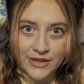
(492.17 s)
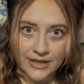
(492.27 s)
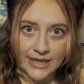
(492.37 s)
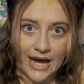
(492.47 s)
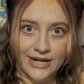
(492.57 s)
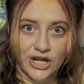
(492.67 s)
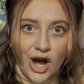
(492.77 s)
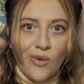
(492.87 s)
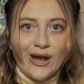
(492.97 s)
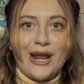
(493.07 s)
You gotta
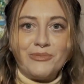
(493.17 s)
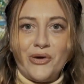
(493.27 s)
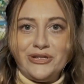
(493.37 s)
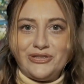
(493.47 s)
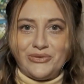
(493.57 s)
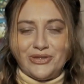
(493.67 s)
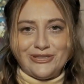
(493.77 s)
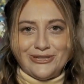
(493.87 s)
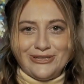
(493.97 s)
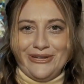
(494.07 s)
go. And I'm going to
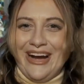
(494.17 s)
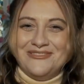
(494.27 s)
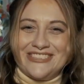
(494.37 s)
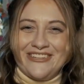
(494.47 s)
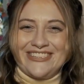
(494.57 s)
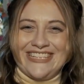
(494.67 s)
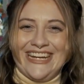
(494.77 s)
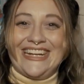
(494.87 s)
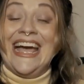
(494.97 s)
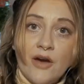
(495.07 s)
this year too. I'm so
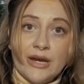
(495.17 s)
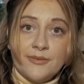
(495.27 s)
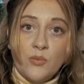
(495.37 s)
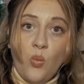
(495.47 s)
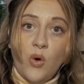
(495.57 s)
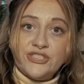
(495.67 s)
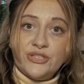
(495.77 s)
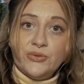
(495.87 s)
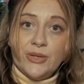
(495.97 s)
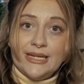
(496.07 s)
excited. All right, what do
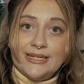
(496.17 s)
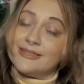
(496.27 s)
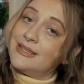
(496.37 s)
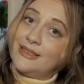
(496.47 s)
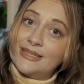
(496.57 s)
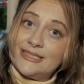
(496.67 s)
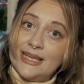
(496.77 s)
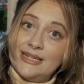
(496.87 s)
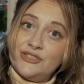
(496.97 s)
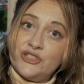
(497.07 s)
you eat? Let's
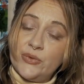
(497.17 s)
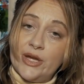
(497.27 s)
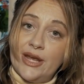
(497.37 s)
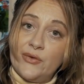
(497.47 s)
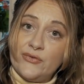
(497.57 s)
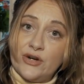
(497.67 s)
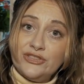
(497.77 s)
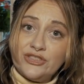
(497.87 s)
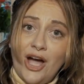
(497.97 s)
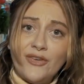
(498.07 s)
get into it.
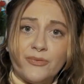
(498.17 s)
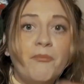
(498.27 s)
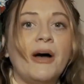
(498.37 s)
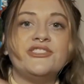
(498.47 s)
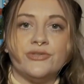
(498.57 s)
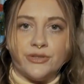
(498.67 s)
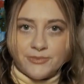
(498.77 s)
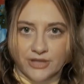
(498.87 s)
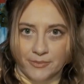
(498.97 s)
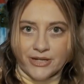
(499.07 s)
First off,
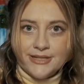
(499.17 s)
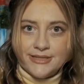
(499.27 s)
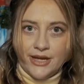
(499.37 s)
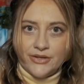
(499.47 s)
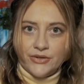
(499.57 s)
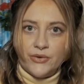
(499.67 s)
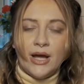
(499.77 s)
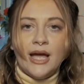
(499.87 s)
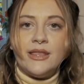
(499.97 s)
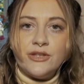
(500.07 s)
mushrooms. I'm gonna tell you,
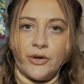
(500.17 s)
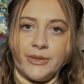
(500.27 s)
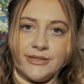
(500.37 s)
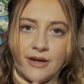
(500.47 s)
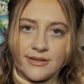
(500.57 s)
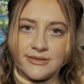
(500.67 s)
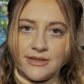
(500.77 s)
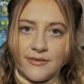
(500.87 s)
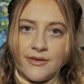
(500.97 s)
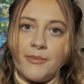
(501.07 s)
nobody talks
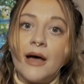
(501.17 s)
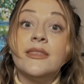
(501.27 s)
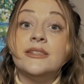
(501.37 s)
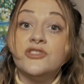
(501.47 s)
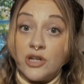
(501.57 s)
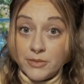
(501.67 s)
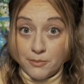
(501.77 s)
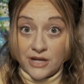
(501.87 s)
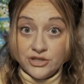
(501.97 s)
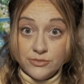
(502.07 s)
enough about these German
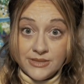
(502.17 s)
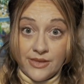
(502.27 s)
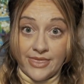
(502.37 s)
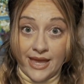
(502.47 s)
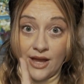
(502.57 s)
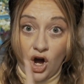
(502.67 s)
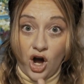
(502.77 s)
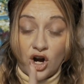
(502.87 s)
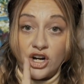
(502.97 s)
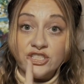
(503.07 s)
mushrooms and they
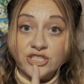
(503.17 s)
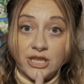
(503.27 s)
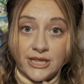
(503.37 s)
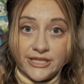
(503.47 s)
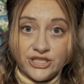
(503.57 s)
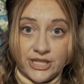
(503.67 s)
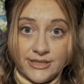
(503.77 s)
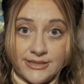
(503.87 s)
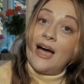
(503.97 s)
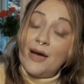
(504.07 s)
are delicious.
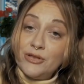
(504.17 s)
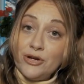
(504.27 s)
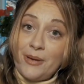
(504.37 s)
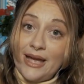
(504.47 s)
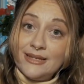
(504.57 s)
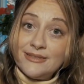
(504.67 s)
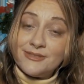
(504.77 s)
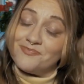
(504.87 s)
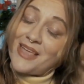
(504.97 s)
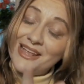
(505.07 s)
I'm a little biased.
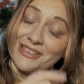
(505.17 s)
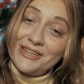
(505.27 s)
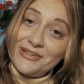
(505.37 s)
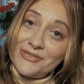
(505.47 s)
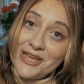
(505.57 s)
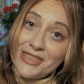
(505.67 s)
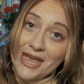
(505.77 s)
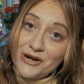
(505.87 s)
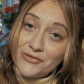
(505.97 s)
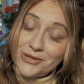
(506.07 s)
I live in the
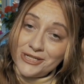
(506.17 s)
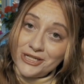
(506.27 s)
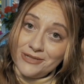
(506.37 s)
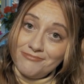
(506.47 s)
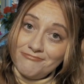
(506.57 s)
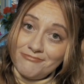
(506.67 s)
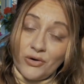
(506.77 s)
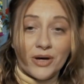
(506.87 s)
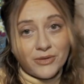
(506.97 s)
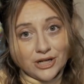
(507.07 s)
Hanover region.
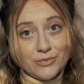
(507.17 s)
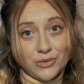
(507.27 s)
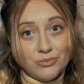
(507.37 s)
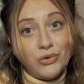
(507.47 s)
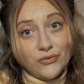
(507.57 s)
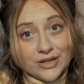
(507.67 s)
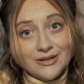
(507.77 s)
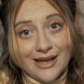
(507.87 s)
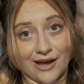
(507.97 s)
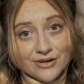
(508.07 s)
Well, I'm gonna be
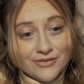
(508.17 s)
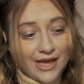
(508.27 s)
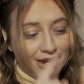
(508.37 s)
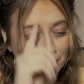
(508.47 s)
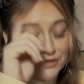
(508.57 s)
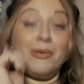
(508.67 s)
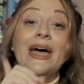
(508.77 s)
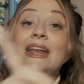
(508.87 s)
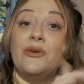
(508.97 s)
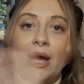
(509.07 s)
moving out of that region.
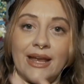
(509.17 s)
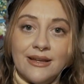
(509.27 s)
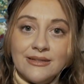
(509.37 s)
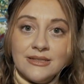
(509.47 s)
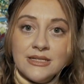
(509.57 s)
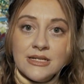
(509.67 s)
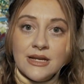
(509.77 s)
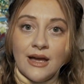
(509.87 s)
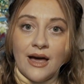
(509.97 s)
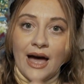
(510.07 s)
But anyway,
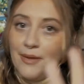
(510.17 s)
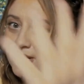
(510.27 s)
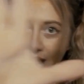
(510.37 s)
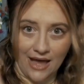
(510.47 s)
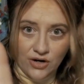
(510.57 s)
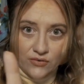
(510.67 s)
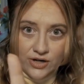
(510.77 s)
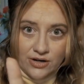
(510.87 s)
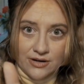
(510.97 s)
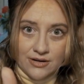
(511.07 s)
I'm in
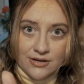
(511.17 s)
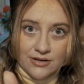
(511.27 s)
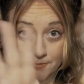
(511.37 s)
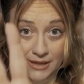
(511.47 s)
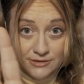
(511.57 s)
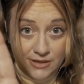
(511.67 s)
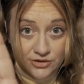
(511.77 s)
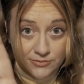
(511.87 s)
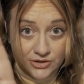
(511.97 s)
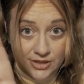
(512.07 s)
Hanover. Best
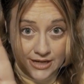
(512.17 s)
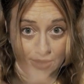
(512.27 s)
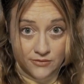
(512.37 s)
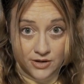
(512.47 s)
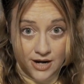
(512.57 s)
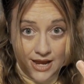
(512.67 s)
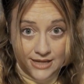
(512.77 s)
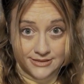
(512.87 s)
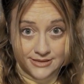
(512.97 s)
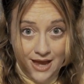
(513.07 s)
mushrooms are in Hanover,
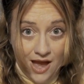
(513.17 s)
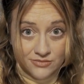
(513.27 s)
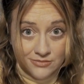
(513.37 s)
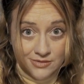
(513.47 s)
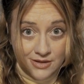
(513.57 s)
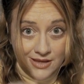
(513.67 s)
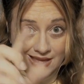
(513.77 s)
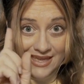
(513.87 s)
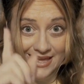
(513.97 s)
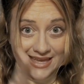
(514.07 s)
hands down.
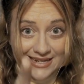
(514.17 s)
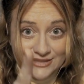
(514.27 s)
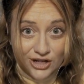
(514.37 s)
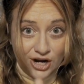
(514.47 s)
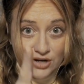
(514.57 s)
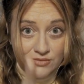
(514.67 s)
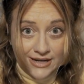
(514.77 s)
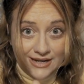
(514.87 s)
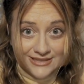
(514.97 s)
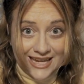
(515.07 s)
It is a cart
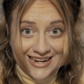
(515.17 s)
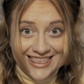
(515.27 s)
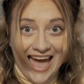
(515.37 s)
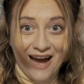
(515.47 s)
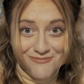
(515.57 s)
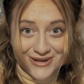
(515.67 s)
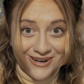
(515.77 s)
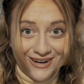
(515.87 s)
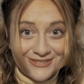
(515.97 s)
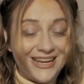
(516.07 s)
right outside of the
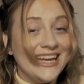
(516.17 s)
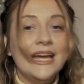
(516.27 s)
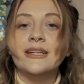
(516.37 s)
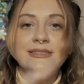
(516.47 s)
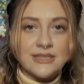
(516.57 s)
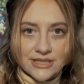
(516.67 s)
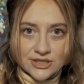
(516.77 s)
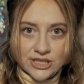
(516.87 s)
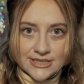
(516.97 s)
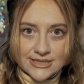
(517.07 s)
Hauptbahnhof and it's
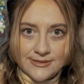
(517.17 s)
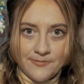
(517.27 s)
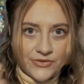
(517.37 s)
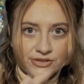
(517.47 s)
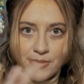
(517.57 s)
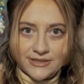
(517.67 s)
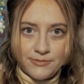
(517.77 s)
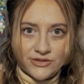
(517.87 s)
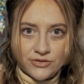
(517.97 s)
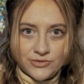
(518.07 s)
delicious. It's the best
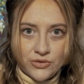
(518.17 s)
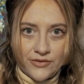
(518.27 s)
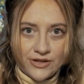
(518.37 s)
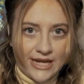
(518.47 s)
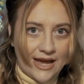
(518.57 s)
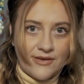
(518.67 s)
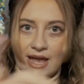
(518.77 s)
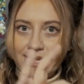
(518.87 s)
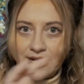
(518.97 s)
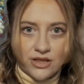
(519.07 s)
mushrooms you'll ever have.
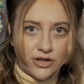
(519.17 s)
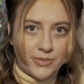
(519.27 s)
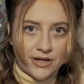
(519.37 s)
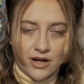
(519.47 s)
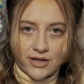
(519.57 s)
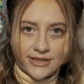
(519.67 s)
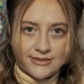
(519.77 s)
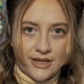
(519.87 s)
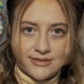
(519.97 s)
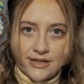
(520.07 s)
Get a little bit of garlic
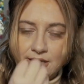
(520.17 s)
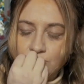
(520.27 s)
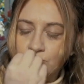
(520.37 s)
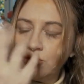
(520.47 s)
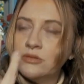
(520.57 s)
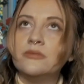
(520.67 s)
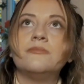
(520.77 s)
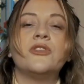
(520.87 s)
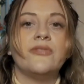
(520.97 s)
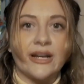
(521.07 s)
sauce on it.
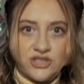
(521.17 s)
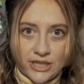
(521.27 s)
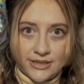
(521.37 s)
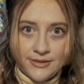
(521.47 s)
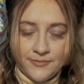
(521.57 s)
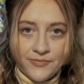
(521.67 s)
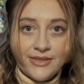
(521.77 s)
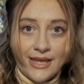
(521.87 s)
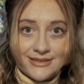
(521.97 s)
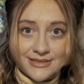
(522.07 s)
Perfection.
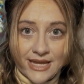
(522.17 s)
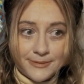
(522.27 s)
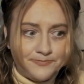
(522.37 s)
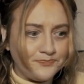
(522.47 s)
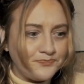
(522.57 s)
Next thing.